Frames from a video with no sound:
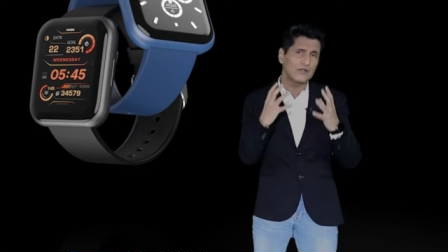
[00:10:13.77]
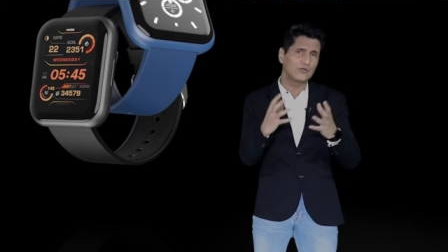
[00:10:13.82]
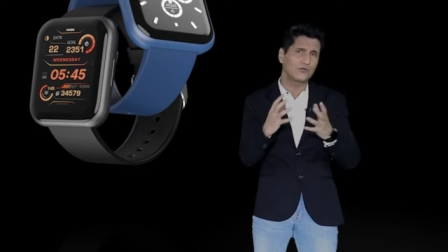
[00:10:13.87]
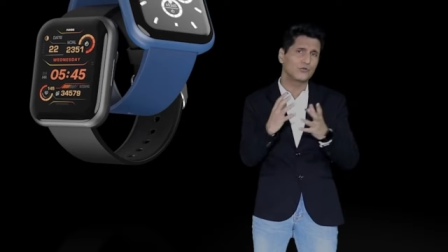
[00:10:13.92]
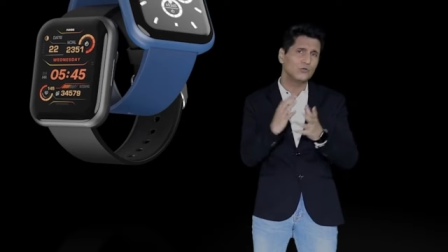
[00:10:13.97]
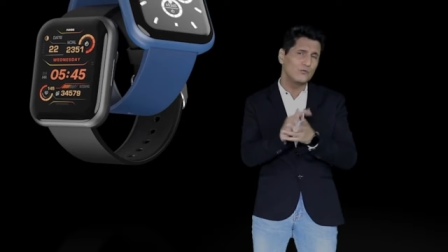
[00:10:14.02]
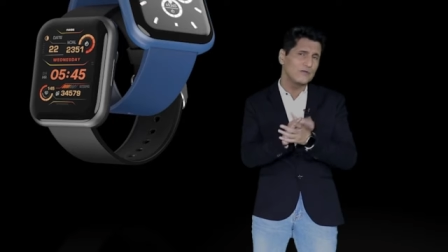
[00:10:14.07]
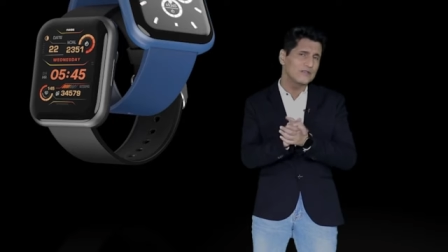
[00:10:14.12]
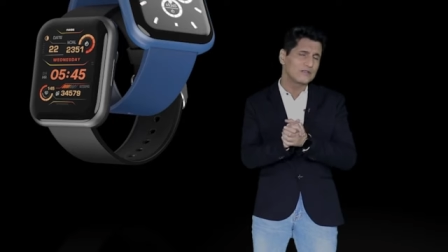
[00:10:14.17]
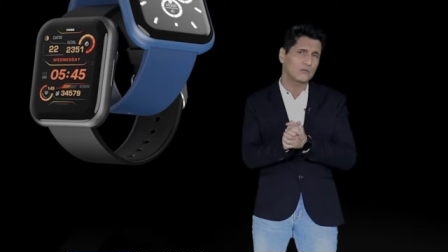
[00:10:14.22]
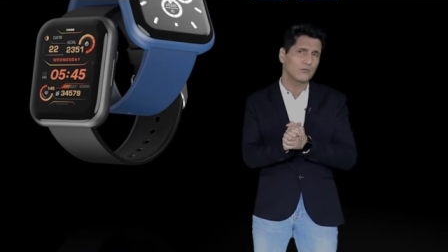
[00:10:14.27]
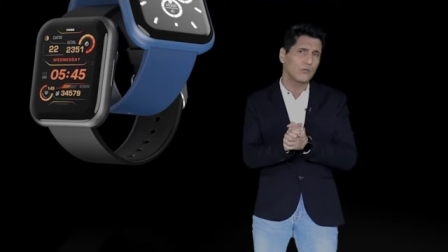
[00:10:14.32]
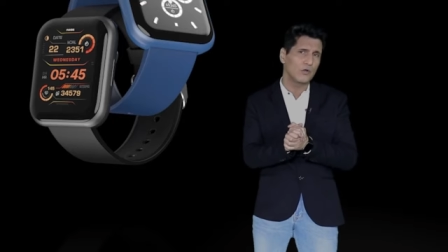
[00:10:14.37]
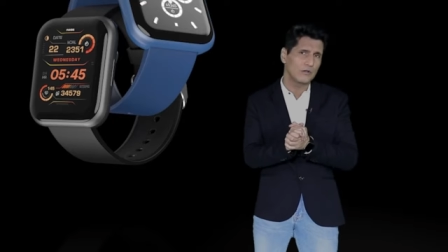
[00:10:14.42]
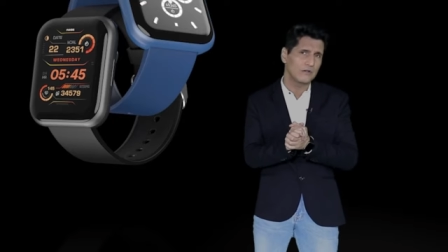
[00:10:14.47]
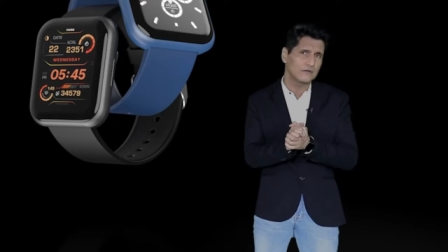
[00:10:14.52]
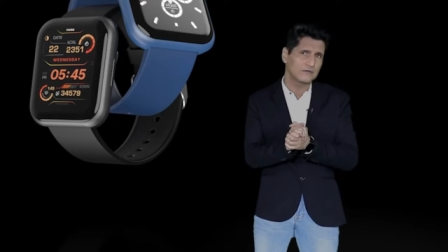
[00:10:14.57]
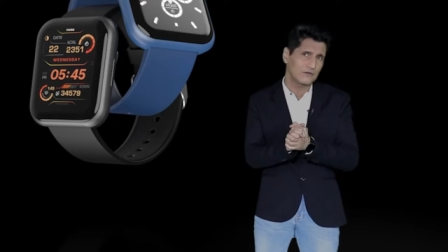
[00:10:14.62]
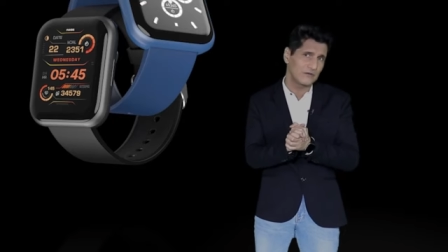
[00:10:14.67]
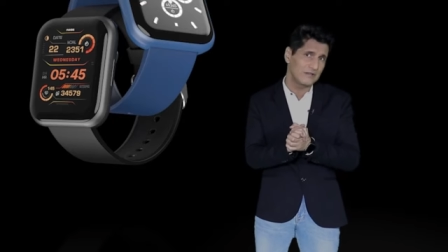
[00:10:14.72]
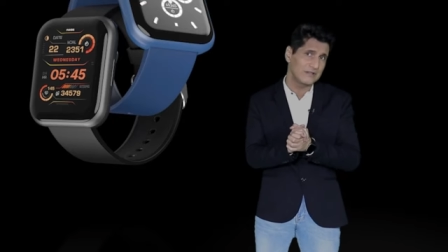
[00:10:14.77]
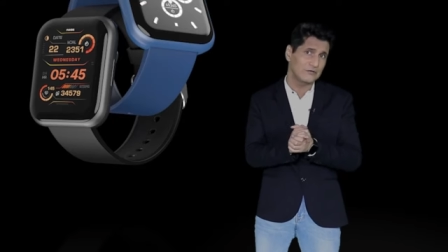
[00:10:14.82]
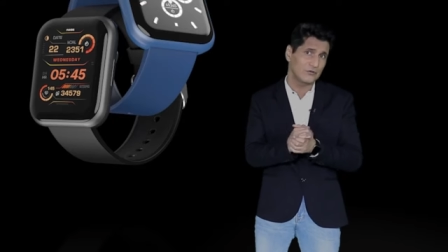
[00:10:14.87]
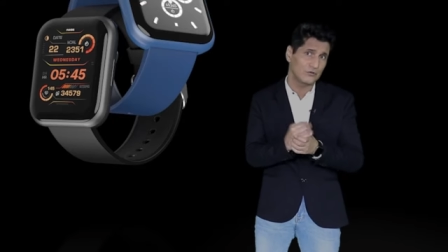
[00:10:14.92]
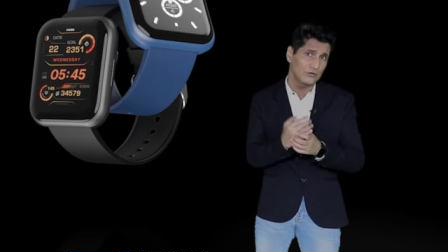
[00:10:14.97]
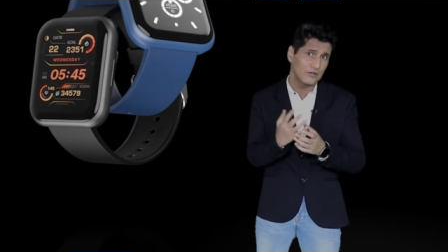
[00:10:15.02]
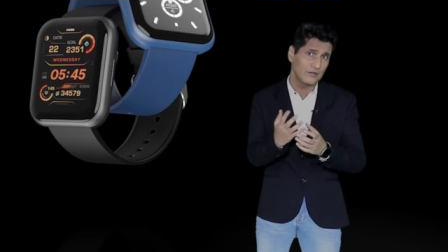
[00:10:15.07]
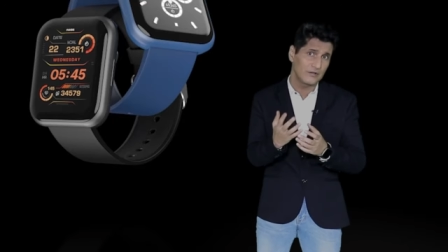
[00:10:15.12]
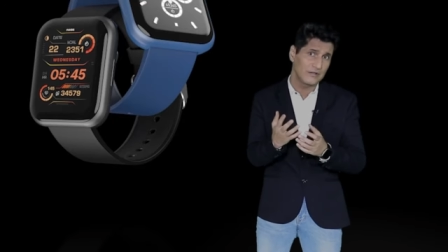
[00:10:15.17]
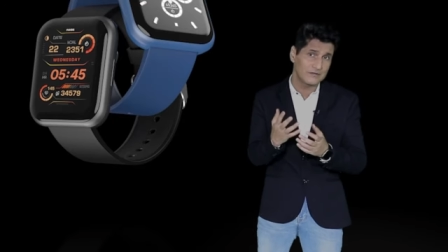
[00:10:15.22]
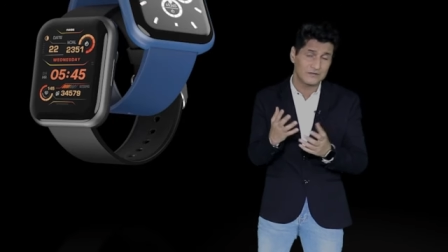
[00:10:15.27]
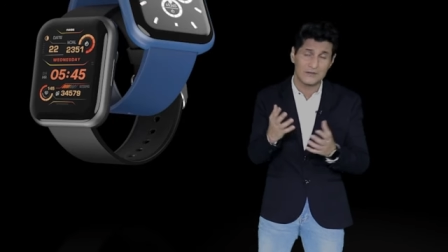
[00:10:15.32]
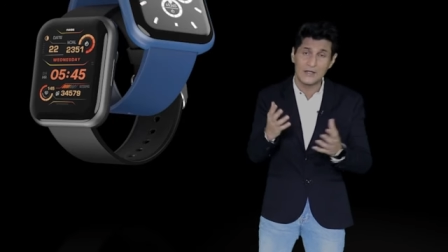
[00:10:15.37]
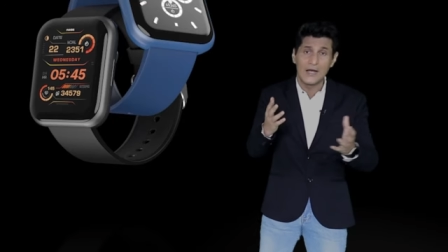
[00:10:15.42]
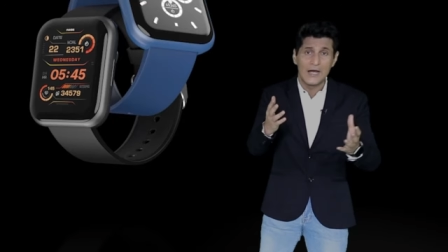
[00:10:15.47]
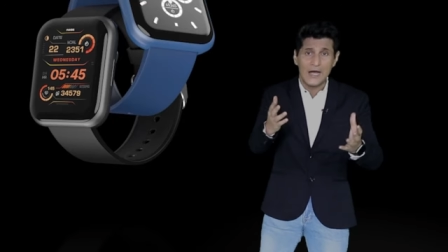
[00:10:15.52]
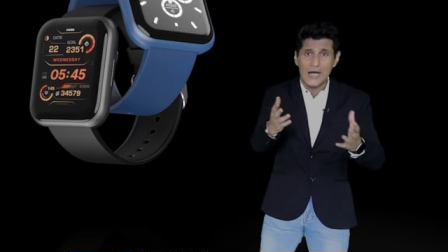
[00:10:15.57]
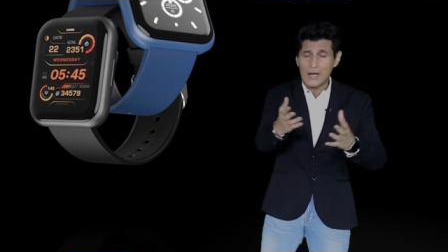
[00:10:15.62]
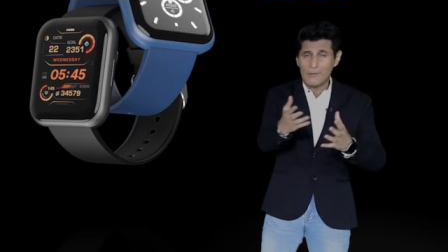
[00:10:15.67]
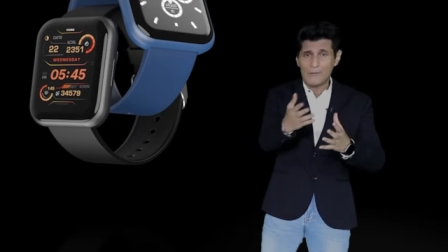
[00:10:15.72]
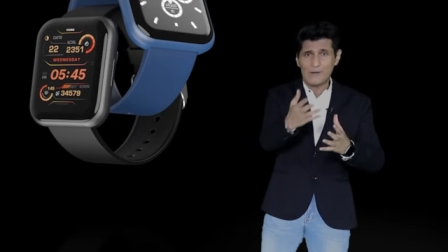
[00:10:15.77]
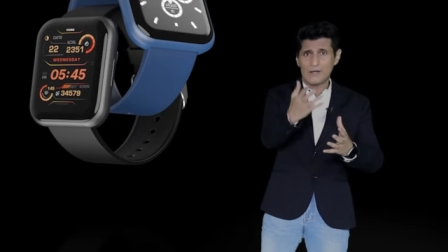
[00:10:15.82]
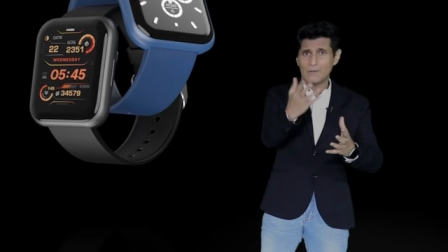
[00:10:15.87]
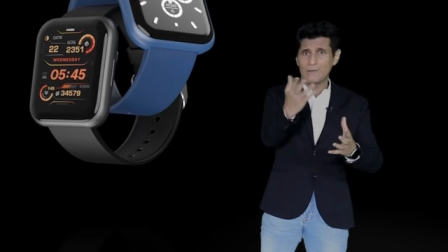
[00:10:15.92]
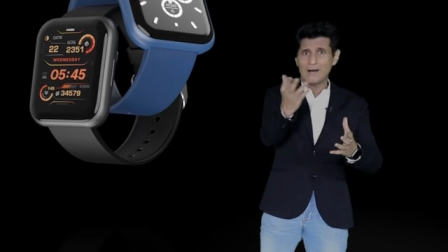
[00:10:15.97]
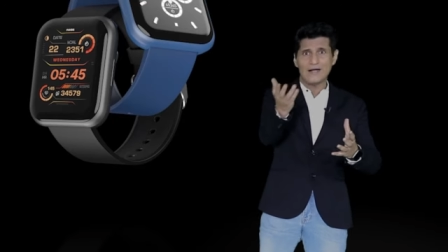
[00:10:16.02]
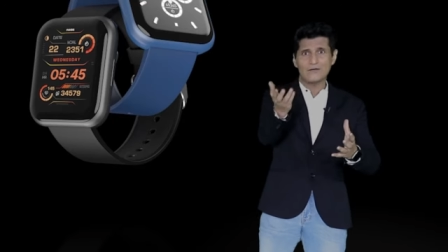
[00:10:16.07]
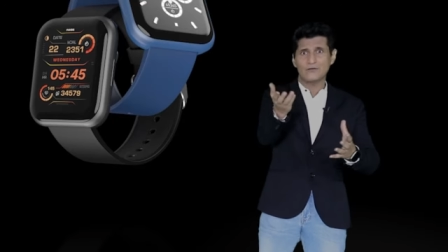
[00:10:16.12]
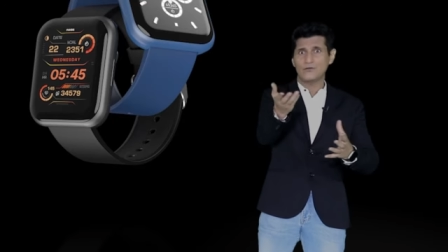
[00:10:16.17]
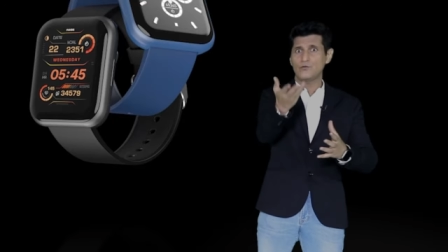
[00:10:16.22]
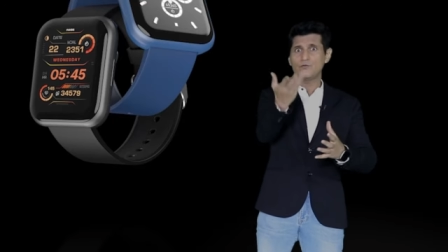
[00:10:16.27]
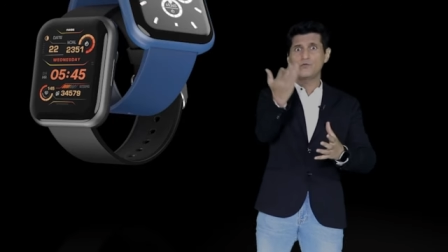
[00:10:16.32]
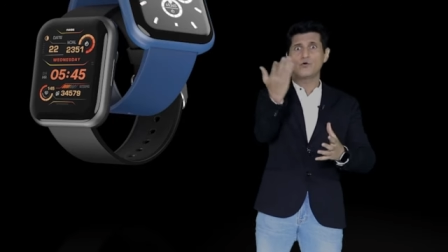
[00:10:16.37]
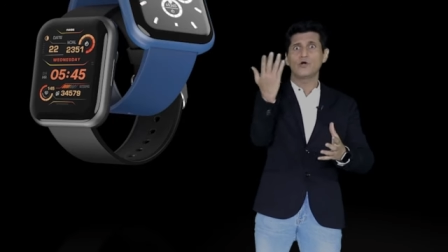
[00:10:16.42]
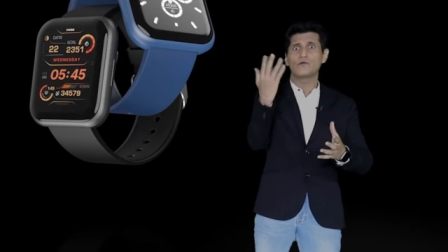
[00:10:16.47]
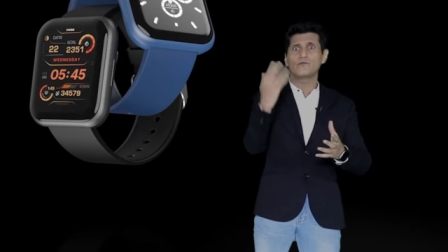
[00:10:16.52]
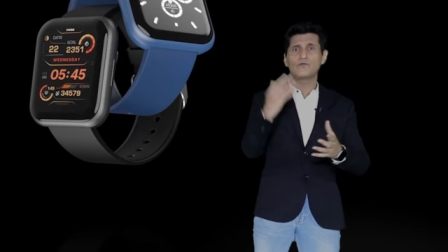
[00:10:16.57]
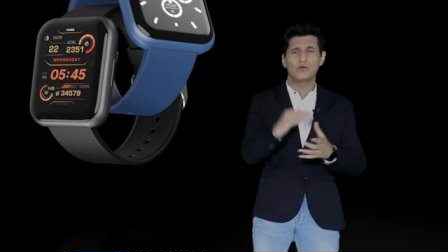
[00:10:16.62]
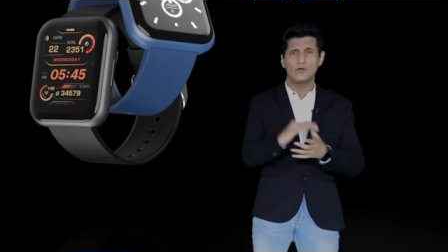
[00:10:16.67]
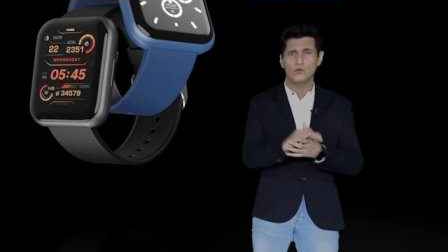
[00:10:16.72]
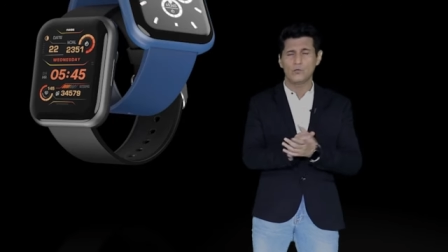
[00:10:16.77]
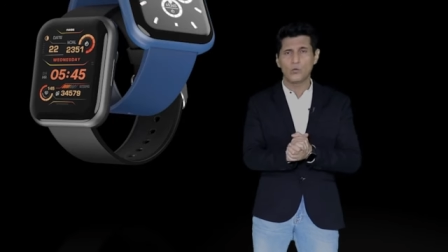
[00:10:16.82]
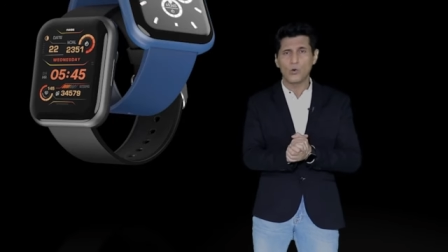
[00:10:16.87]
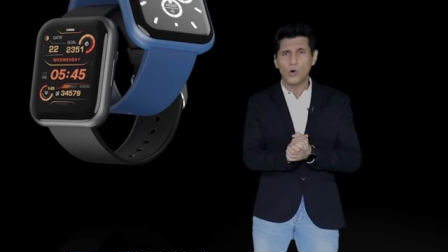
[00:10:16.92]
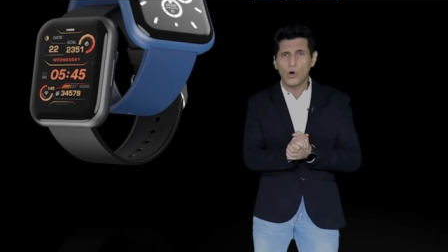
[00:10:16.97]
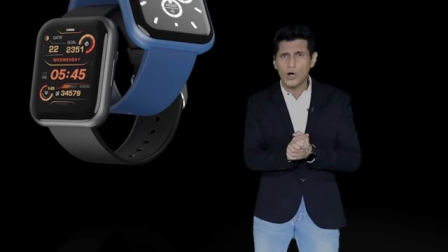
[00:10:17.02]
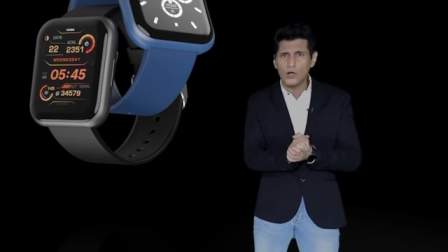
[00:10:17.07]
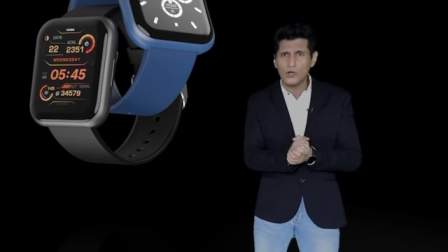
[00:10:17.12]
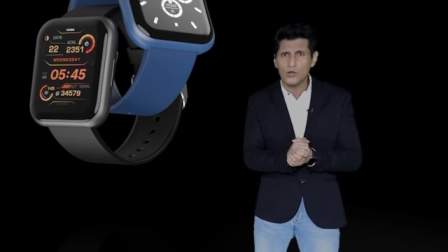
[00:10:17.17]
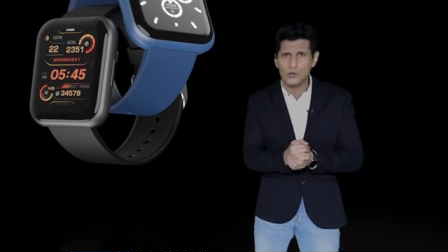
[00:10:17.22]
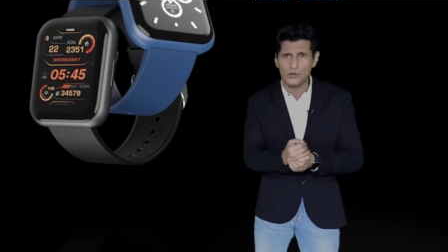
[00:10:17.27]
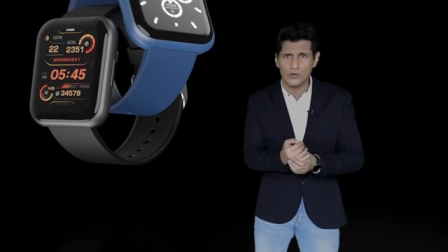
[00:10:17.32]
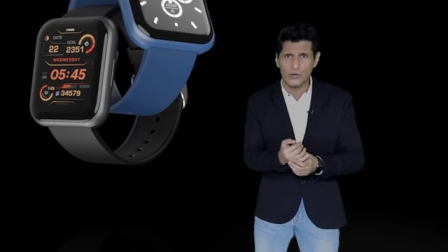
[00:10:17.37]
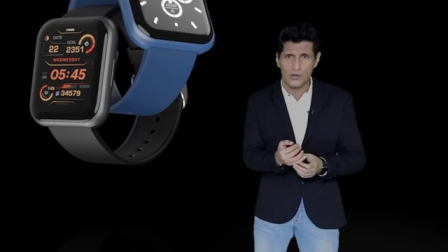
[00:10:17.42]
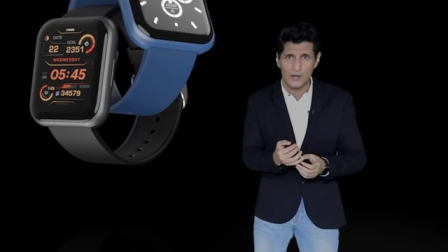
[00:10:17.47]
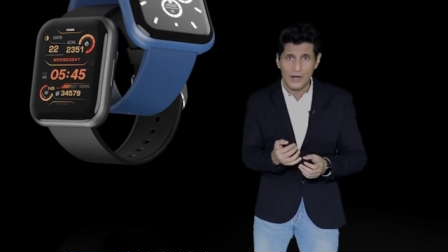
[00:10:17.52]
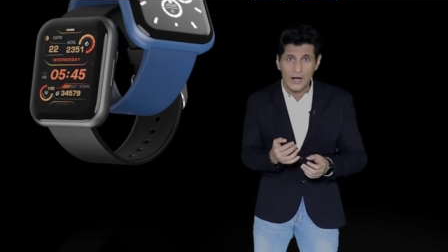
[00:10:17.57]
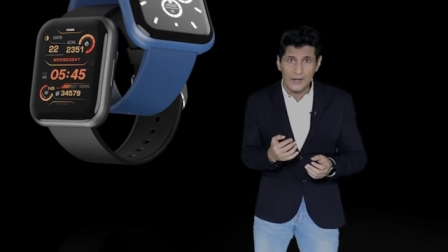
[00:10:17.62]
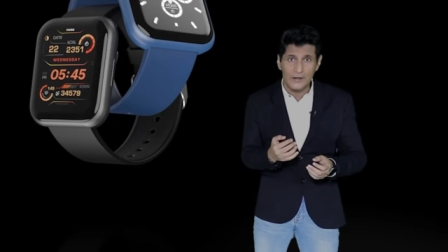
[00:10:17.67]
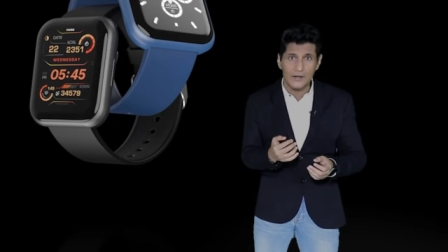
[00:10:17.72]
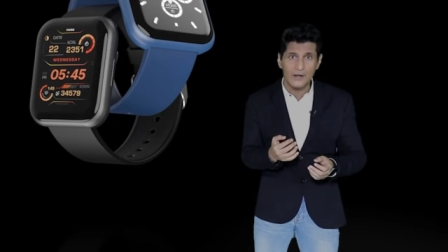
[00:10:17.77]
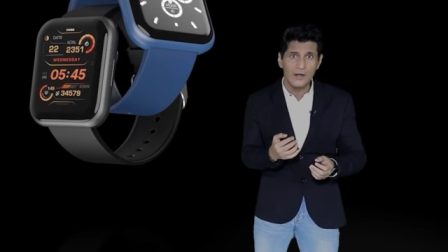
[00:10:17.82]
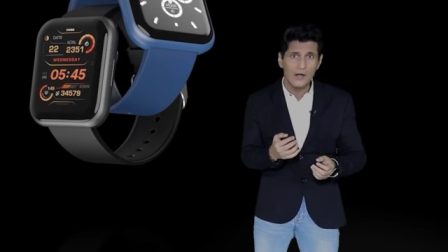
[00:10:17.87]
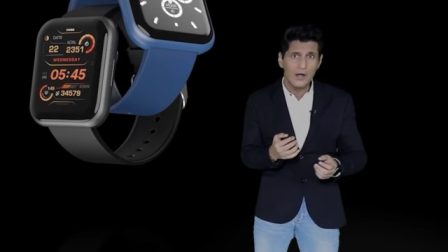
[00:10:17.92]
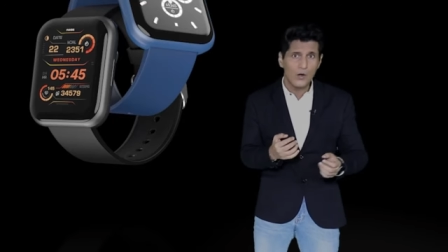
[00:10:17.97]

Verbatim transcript: issue with smaller screens on their wrist. I mean, imagine you've gone for a walk or a run.